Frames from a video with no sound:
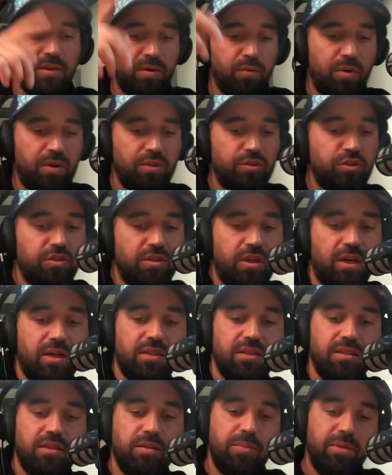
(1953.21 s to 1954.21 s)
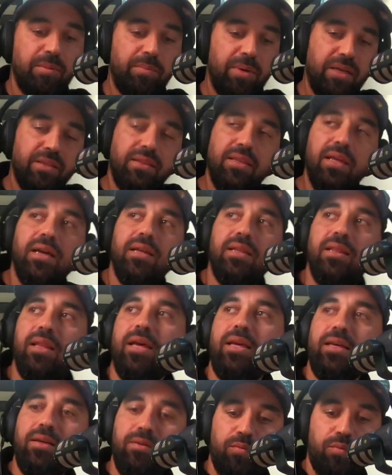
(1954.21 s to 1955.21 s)
Why don't you talk a little bit about that?
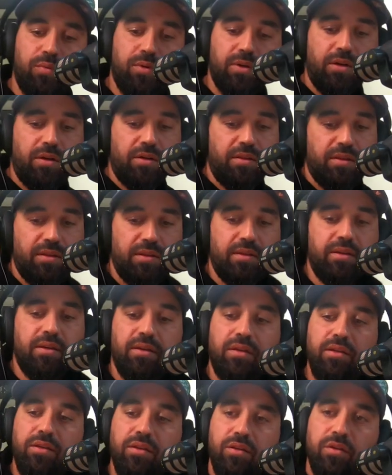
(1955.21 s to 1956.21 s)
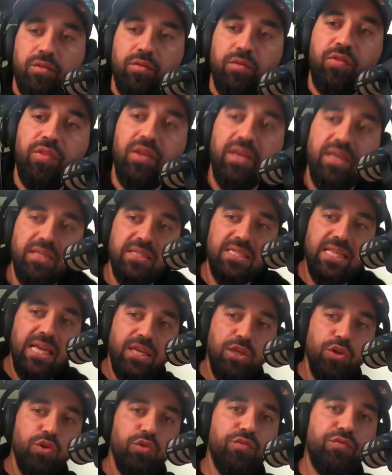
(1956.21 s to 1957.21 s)
Like, what are the you know things that
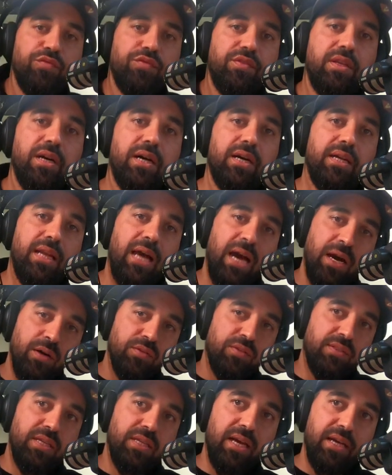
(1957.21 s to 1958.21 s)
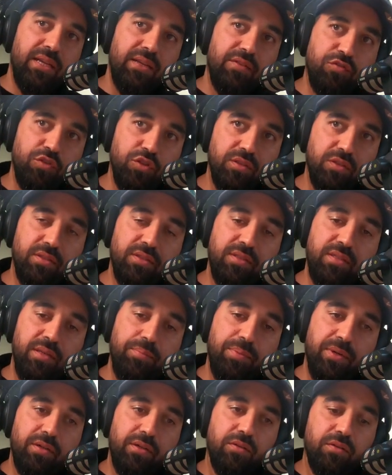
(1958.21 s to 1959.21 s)
you've done outside of just
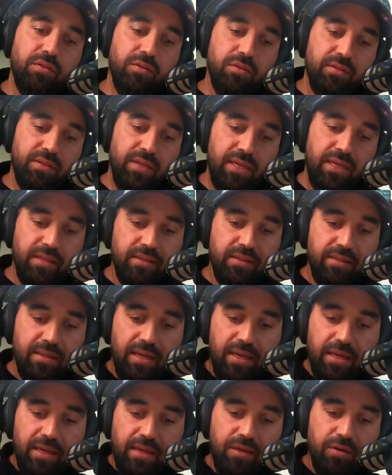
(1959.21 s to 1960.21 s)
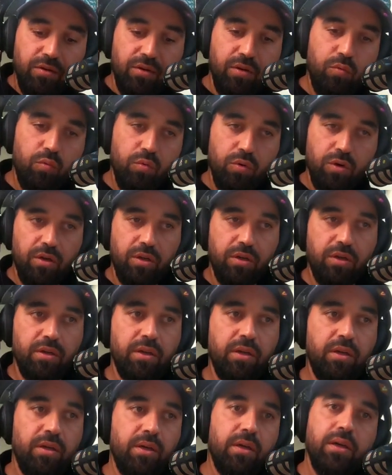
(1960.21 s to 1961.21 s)
typical day to day you know work,
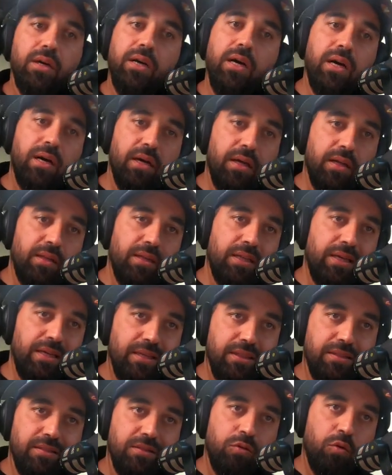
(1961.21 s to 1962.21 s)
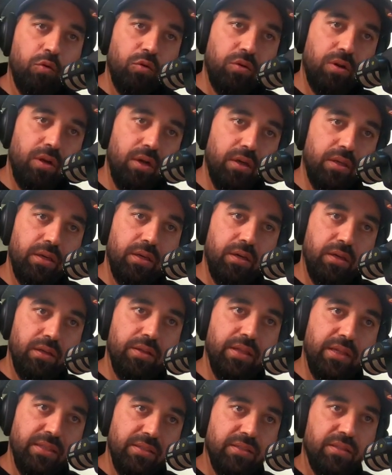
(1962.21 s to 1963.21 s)
uh, leads, door knocking, all
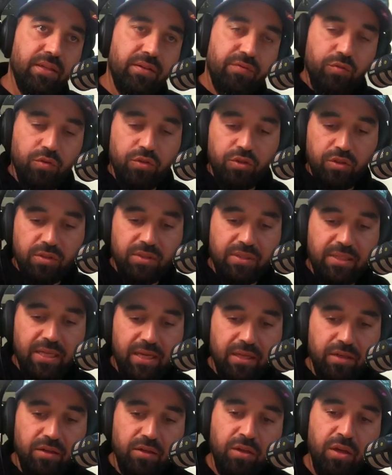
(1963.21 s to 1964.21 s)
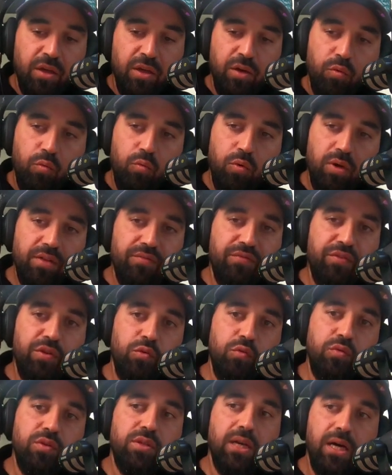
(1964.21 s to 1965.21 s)
that stuff, which is standard. What have
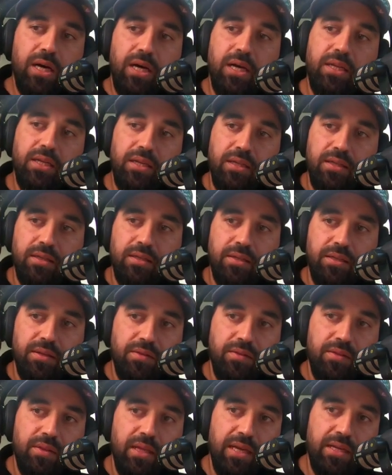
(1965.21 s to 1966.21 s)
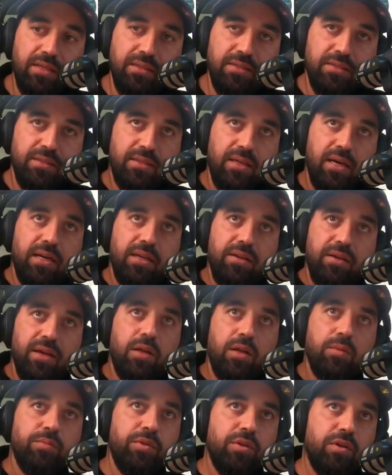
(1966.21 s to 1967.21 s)
you done that has kind of
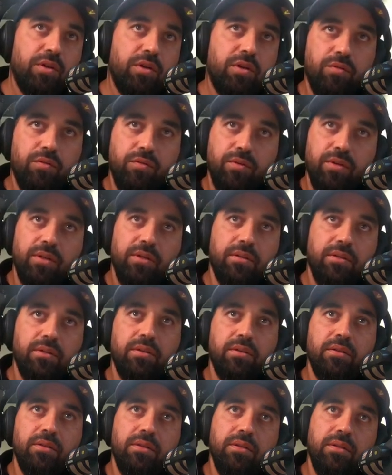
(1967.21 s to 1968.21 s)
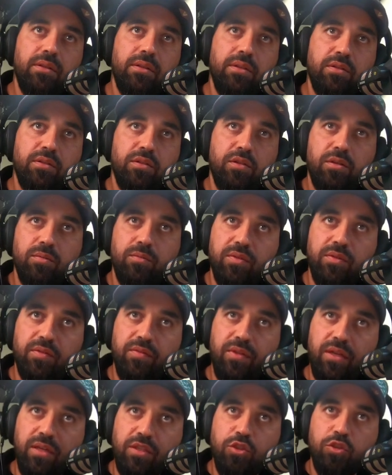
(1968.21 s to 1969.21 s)
helped your career in terms of
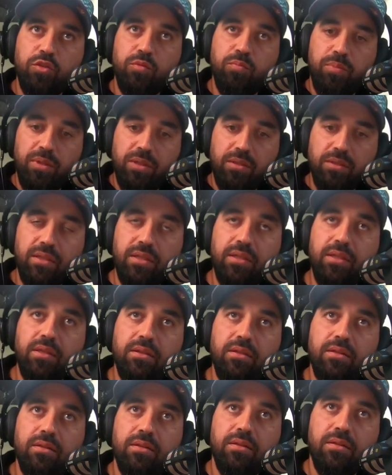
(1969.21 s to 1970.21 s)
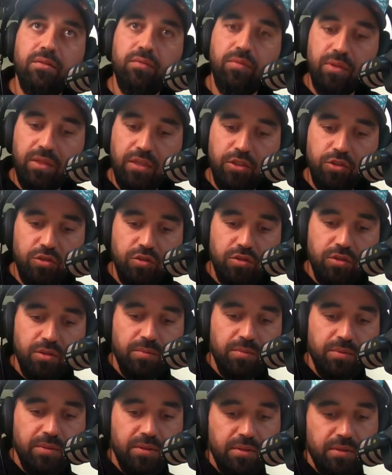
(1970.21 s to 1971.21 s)
like just building
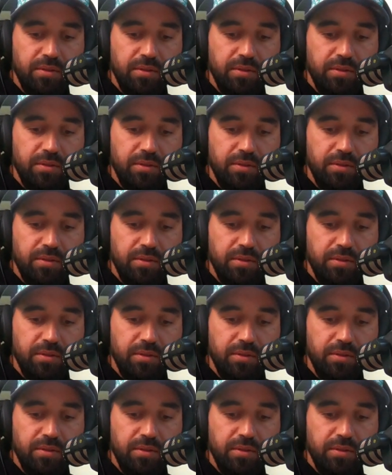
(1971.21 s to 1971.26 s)
relationships?